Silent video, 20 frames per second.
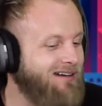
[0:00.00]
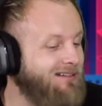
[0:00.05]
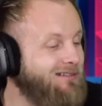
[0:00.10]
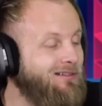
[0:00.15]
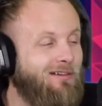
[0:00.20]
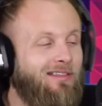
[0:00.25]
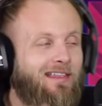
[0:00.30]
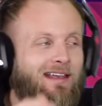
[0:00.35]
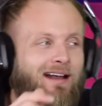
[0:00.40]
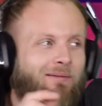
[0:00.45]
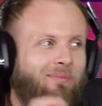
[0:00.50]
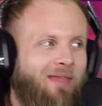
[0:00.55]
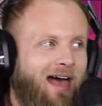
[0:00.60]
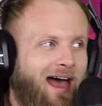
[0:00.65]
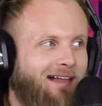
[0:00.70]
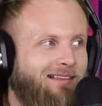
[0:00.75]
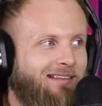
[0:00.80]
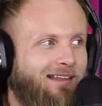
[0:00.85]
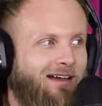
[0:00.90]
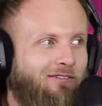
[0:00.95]
don't know that I'm
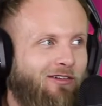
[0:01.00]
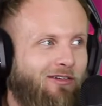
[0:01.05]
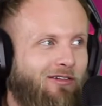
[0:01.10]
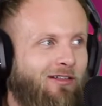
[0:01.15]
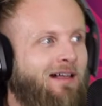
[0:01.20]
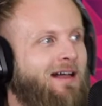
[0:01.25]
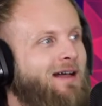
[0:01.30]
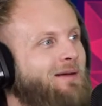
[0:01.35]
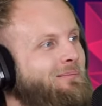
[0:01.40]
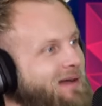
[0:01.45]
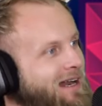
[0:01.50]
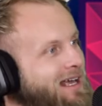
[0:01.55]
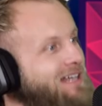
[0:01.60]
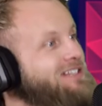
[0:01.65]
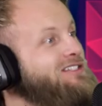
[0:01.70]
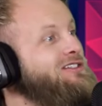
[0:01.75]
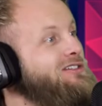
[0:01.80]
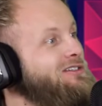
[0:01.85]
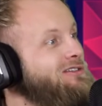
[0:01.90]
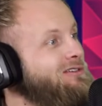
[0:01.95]
that level. No, I'm but not. But I
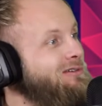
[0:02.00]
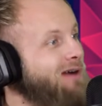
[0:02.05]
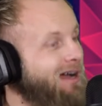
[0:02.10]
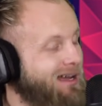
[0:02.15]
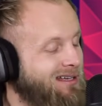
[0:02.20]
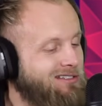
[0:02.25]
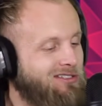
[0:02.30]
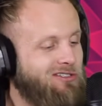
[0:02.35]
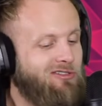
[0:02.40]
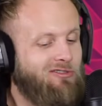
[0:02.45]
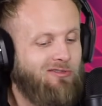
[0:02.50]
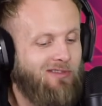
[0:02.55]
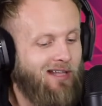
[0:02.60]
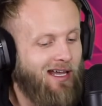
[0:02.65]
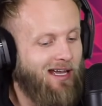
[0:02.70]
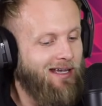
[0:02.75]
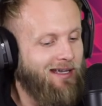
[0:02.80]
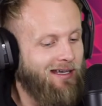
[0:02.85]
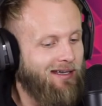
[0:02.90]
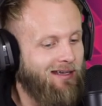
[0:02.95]
do
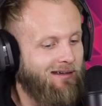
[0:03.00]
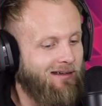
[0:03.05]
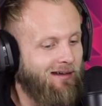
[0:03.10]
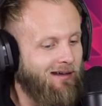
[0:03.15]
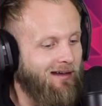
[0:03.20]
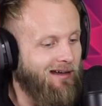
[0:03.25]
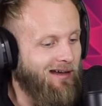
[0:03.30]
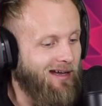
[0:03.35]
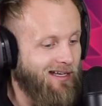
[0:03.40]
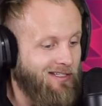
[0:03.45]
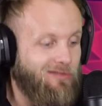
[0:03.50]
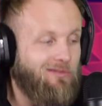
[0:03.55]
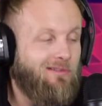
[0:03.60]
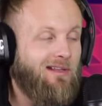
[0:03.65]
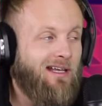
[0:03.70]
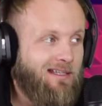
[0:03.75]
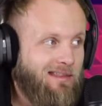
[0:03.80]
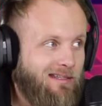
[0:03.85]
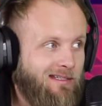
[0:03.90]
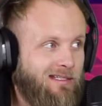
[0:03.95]
like I do
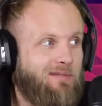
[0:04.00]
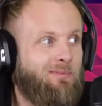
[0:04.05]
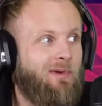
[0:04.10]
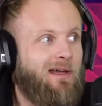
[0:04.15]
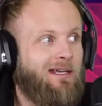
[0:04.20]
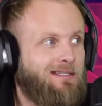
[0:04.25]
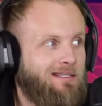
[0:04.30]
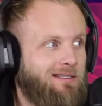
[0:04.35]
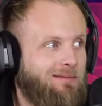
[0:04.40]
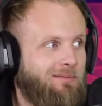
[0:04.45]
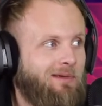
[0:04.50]
like things spicy,